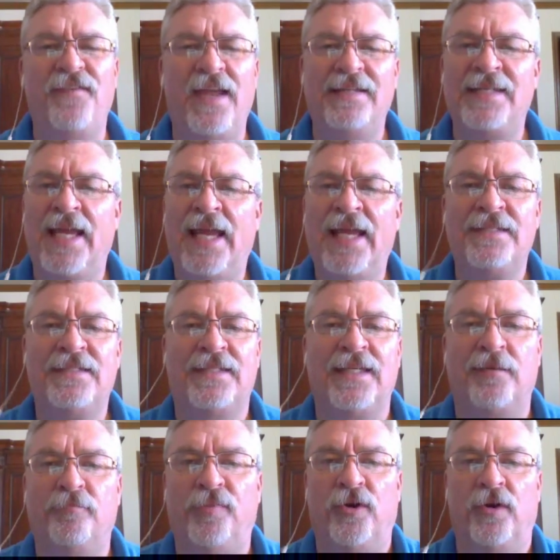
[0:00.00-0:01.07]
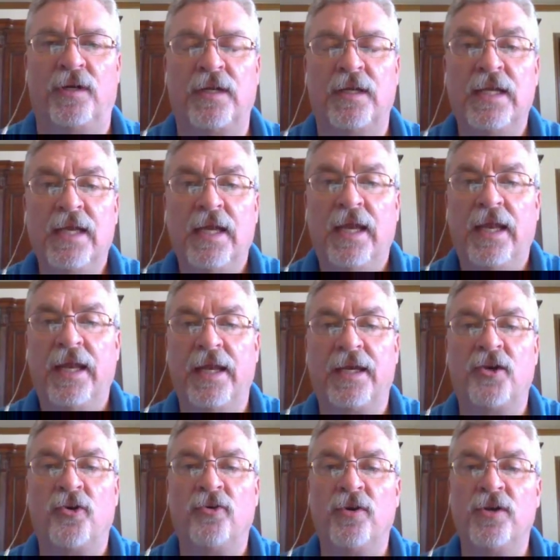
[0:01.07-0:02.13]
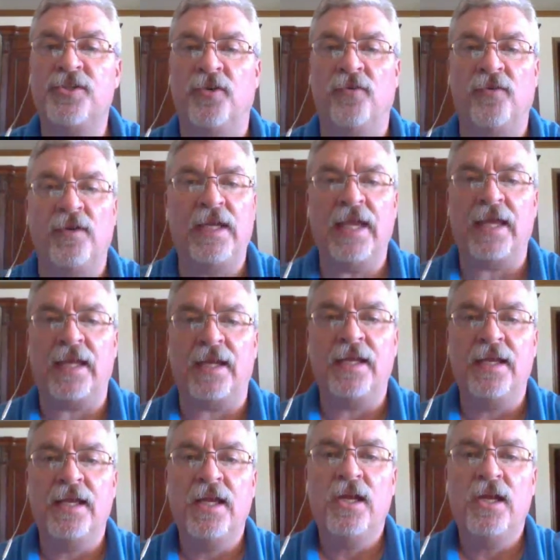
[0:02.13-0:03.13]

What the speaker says: Fantastic book, and I encourage you to get it.